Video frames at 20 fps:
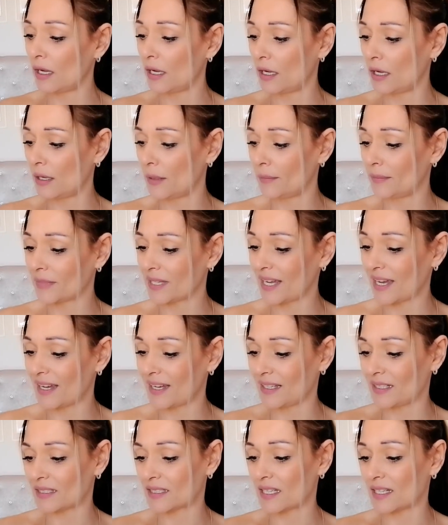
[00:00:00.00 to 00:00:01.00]
Yeah,
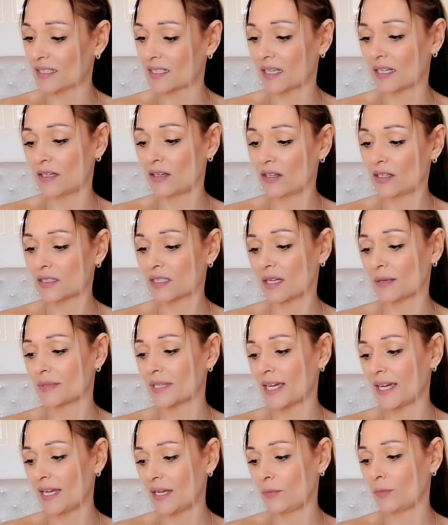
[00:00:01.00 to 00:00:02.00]
it says it lasts up
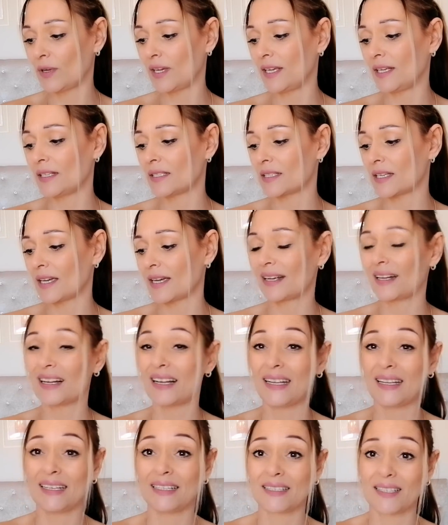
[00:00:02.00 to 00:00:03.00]
to 8 weeks and
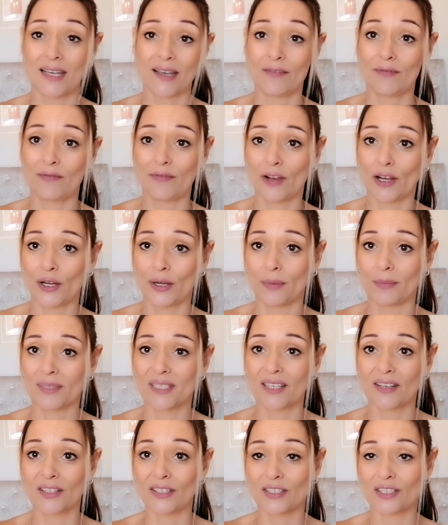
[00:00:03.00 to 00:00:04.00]
cleans and
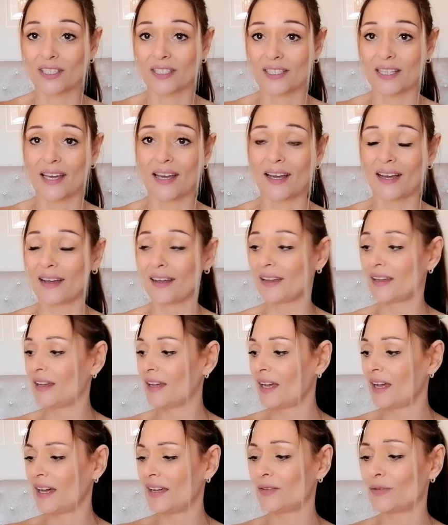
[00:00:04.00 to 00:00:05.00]
foams, so it's just that.
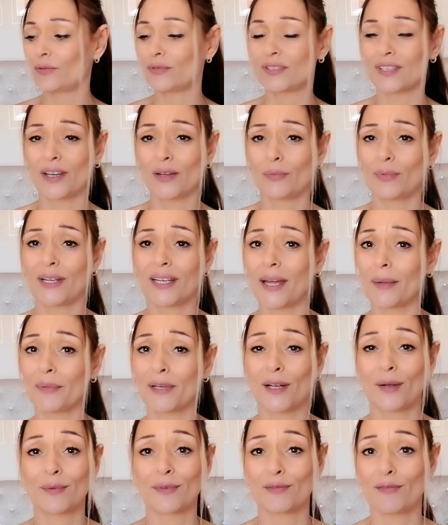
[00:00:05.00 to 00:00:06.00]
And also when
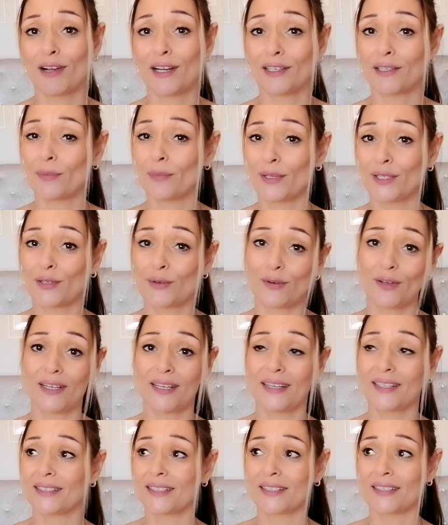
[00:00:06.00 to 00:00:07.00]
Gabby comes around and my
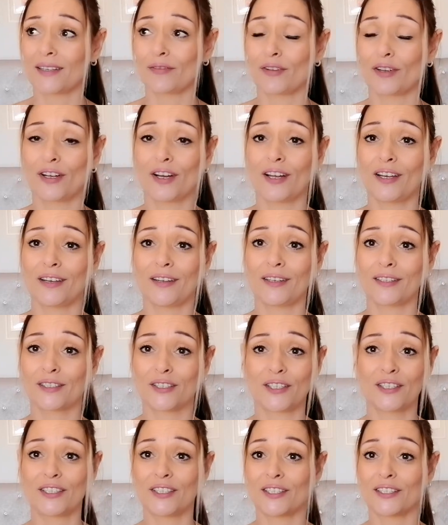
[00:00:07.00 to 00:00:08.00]
toilet is a different colour,
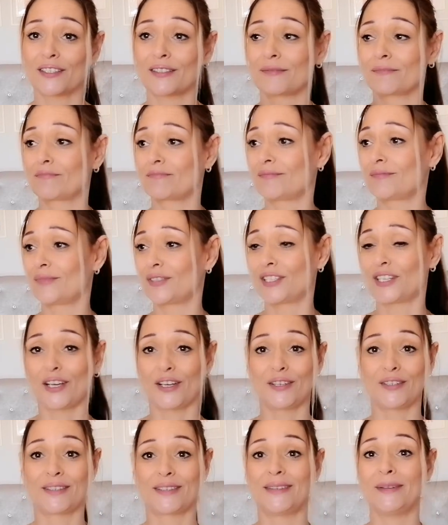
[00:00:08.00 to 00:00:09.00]
she
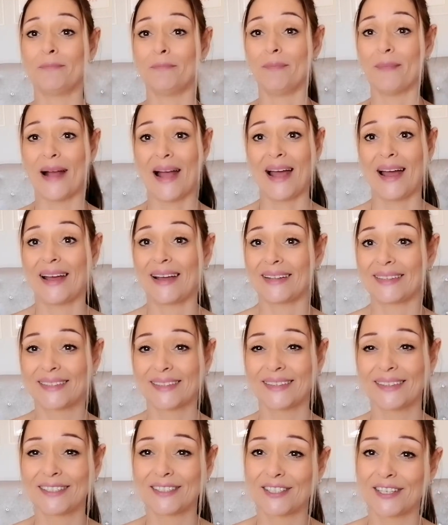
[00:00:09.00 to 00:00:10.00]
goes mad.
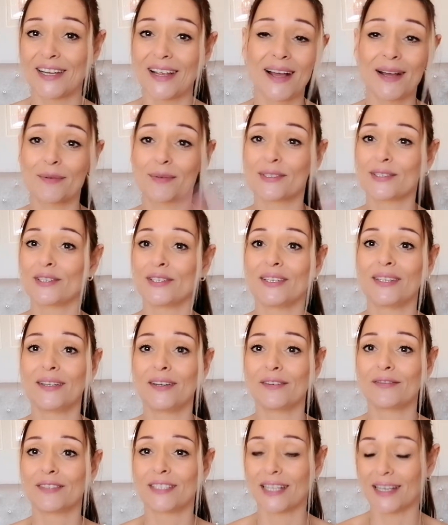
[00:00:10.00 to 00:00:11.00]
She absolutely
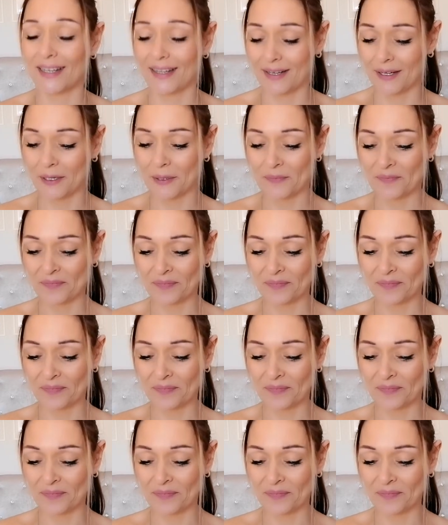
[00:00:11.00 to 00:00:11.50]
loves it.